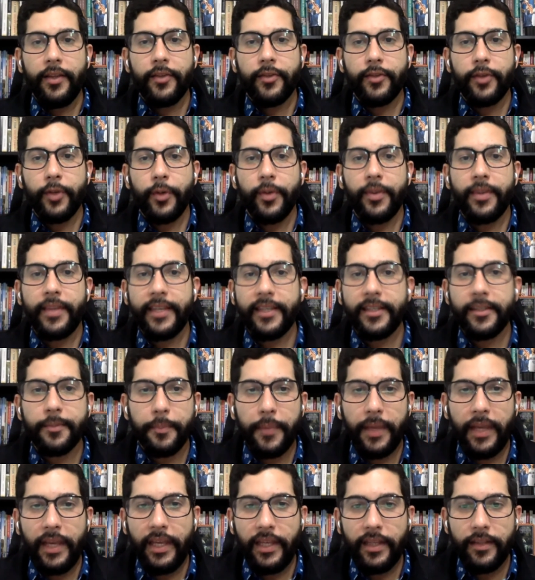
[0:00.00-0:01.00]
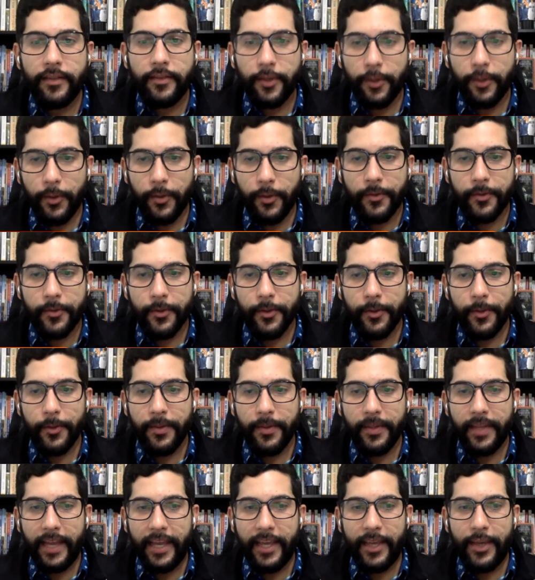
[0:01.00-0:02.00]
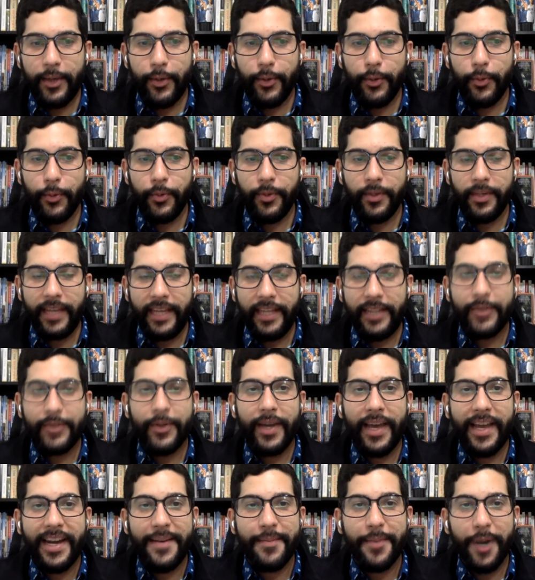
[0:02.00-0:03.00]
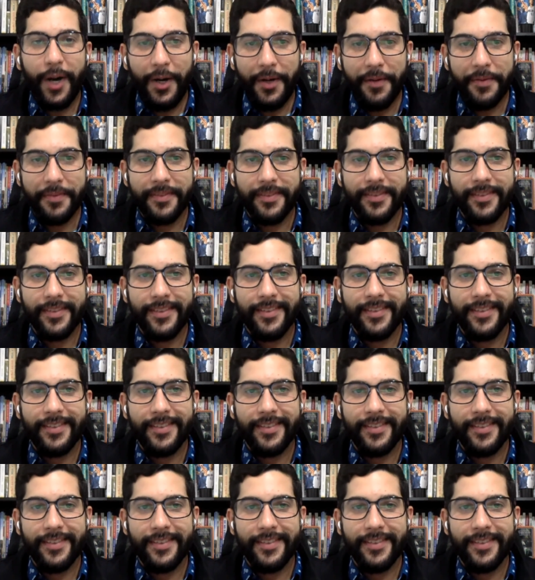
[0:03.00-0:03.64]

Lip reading: So this means also that you need to get involved.